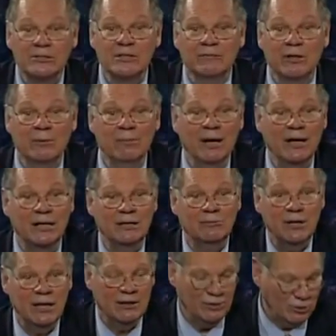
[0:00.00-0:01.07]
body would have an
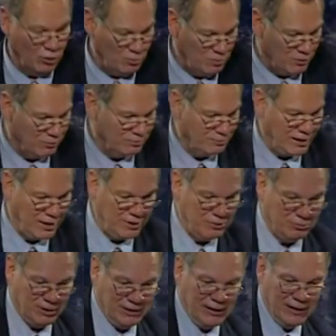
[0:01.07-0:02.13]
open pathway
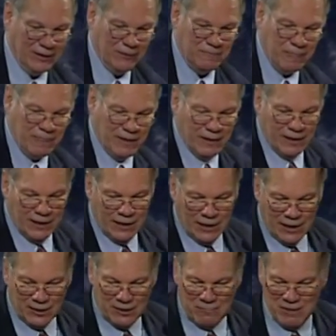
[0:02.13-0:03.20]
down. And the
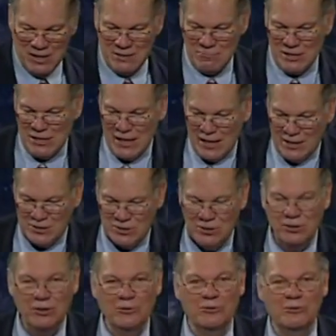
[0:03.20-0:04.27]
baby has to go
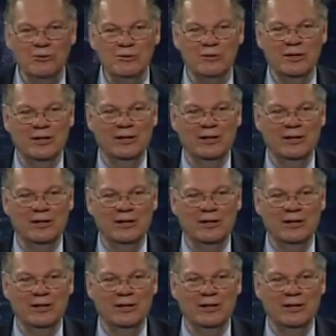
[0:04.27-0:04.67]
through there